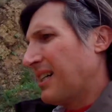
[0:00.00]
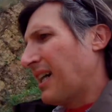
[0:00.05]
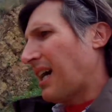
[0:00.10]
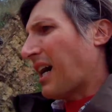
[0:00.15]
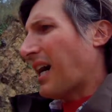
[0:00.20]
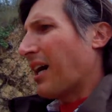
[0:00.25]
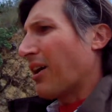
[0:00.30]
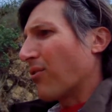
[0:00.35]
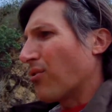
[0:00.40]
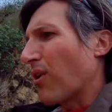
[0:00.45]

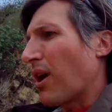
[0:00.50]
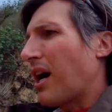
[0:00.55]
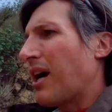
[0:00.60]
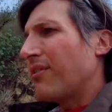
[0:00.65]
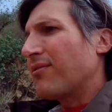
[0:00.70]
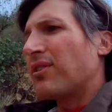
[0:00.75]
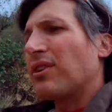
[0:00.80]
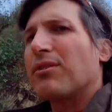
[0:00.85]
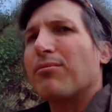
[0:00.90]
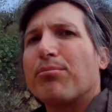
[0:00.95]
I
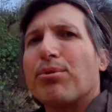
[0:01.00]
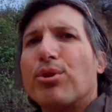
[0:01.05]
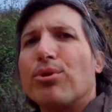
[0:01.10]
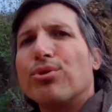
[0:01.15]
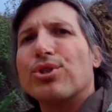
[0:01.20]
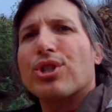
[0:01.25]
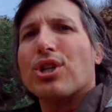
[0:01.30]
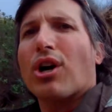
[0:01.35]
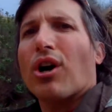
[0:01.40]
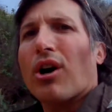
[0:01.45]
arrived in
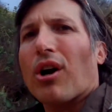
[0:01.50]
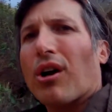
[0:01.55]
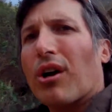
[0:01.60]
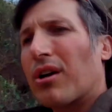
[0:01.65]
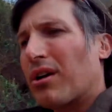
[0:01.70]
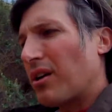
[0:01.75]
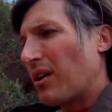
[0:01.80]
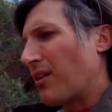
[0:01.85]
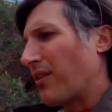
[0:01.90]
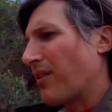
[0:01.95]

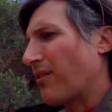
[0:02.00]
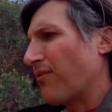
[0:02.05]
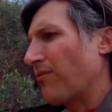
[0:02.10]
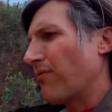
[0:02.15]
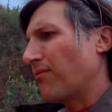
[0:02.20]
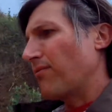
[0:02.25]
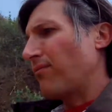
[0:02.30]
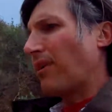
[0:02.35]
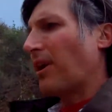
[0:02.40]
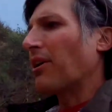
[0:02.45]
Pushkar in the
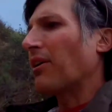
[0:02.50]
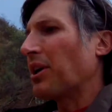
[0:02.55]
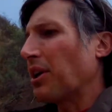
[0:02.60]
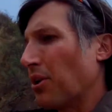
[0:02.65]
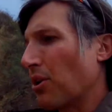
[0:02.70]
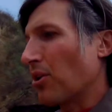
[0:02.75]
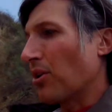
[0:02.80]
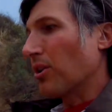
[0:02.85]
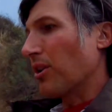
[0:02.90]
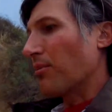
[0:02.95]
very
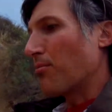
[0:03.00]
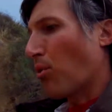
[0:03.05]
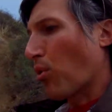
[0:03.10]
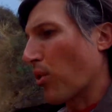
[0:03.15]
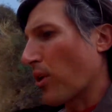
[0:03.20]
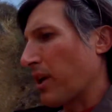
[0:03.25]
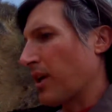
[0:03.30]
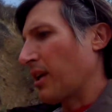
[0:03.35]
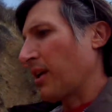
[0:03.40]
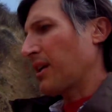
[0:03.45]
early
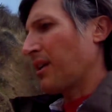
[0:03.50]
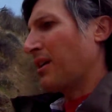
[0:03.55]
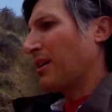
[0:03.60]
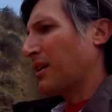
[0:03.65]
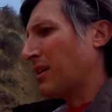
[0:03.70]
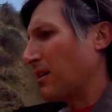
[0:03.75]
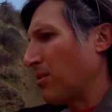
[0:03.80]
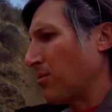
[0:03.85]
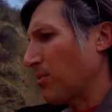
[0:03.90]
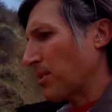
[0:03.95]
morning.
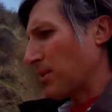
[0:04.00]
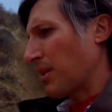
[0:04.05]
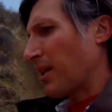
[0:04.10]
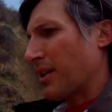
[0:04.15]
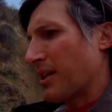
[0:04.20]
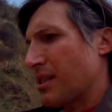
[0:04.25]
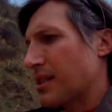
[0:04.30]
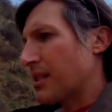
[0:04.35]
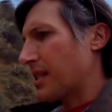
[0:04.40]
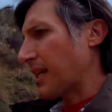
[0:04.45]
It was
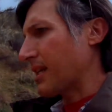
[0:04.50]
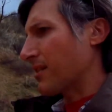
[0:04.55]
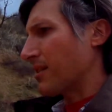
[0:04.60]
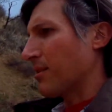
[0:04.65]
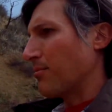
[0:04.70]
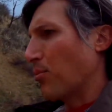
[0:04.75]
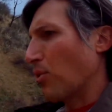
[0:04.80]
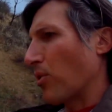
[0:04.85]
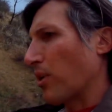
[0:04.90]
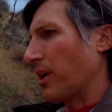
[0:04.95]
like 6 in the
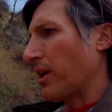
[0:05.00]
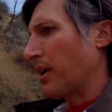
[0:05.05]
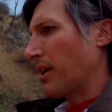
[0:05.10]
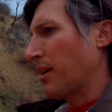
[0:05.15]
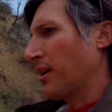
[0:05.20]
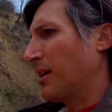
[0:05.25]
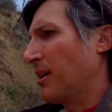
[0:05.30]
morning.